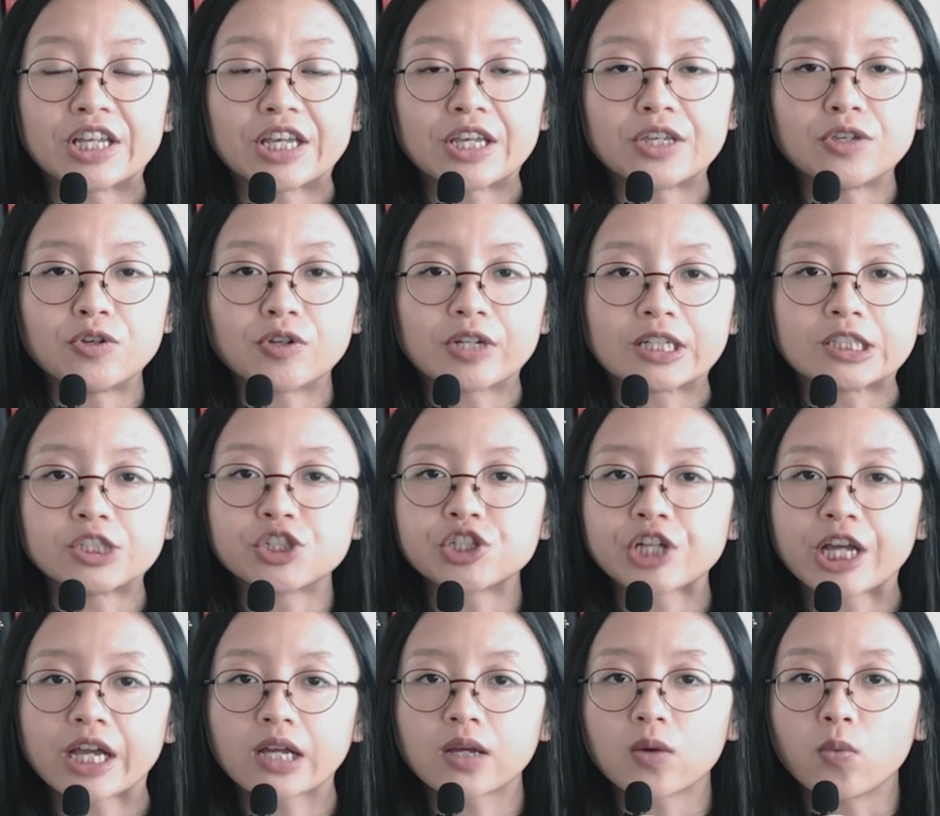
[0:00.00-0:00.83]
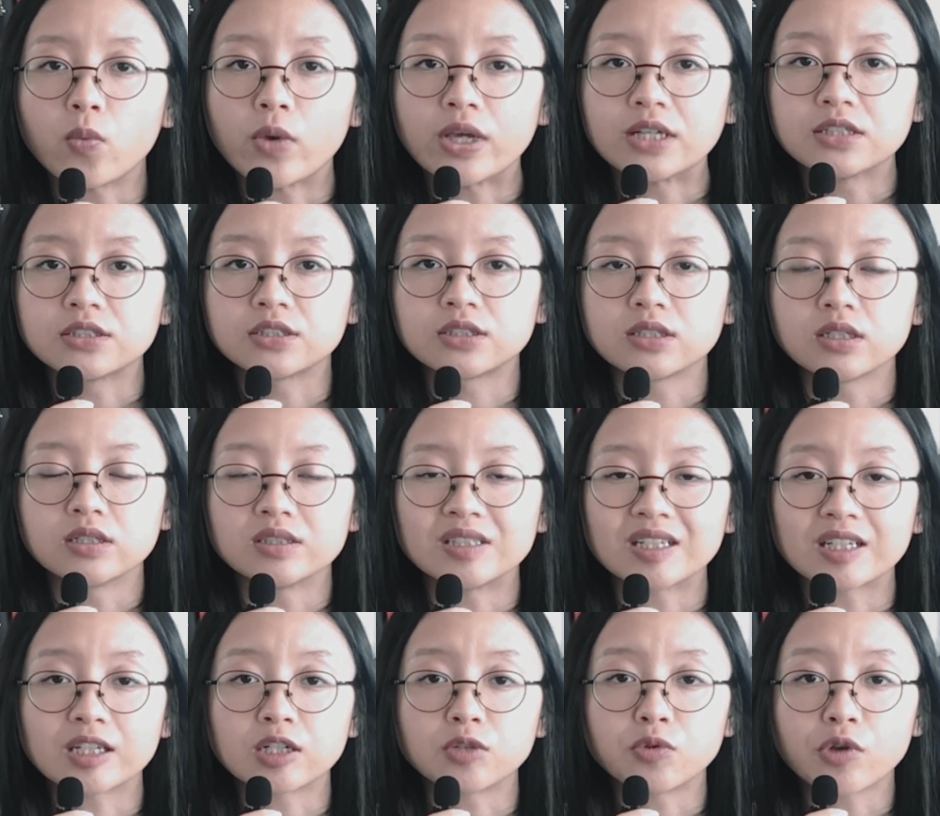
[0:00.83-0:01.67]
you can check with
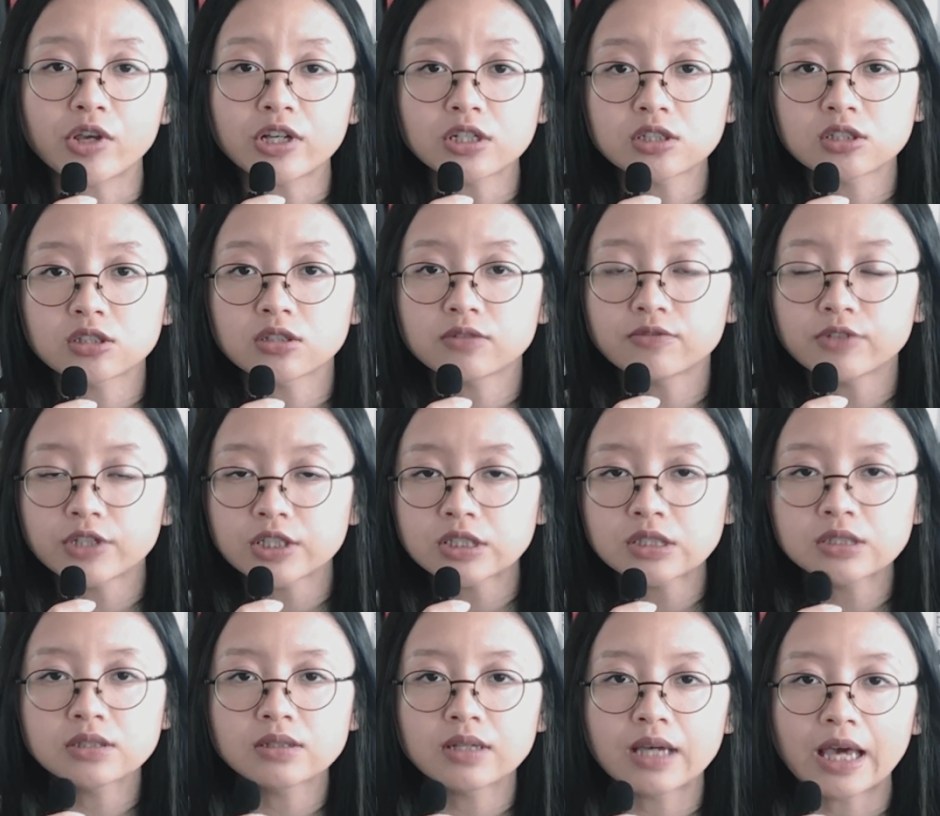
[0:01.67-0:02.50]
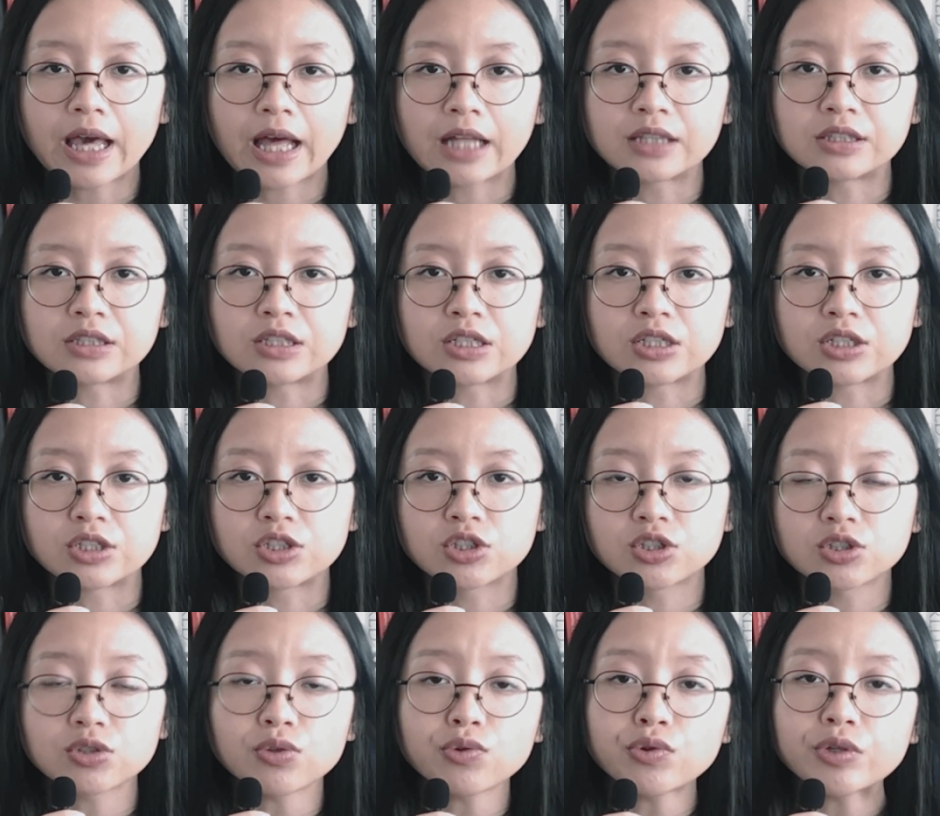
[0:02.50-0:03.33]
the Career Service and the
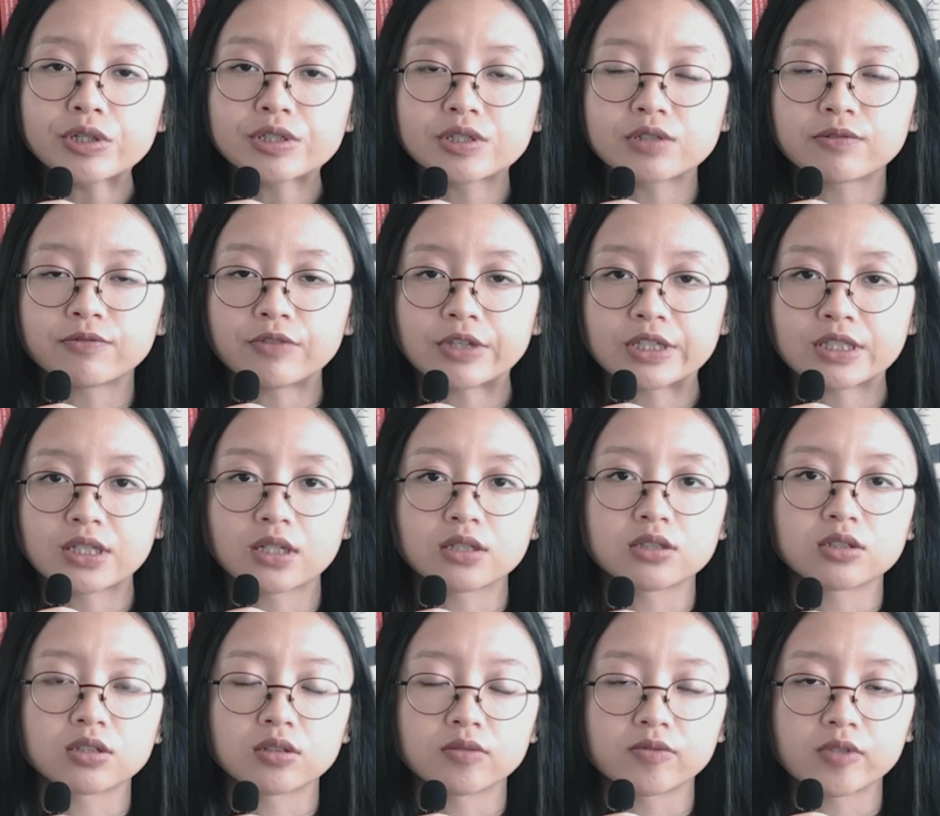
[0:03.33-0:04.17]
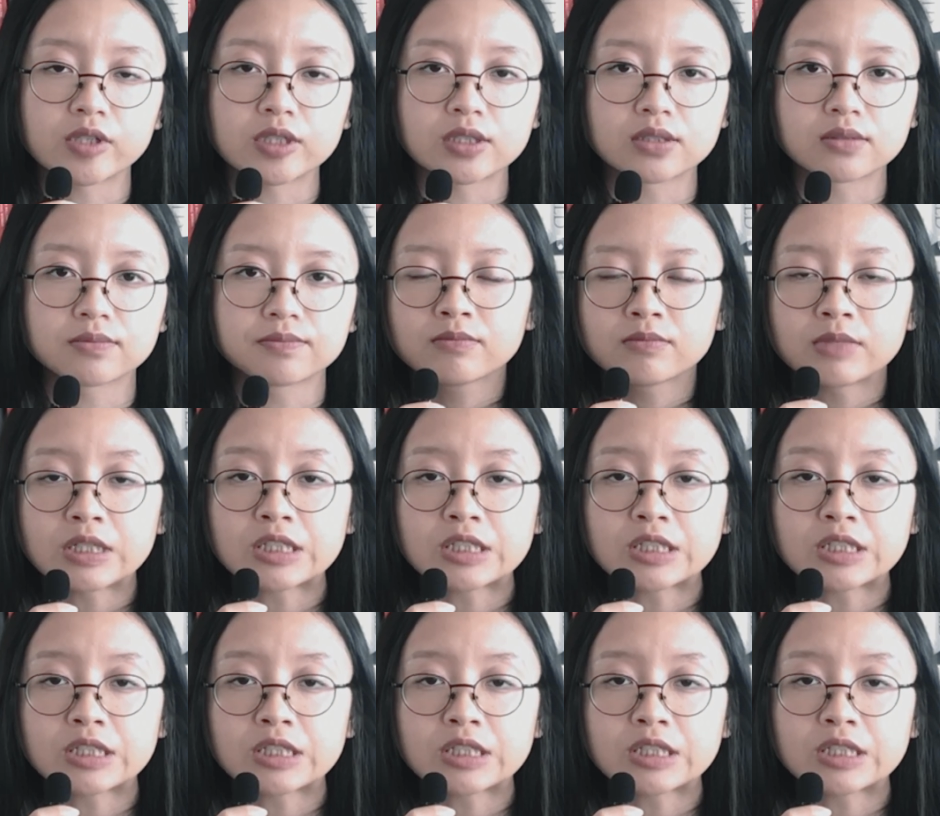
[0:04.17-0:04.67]
Student Visa Service.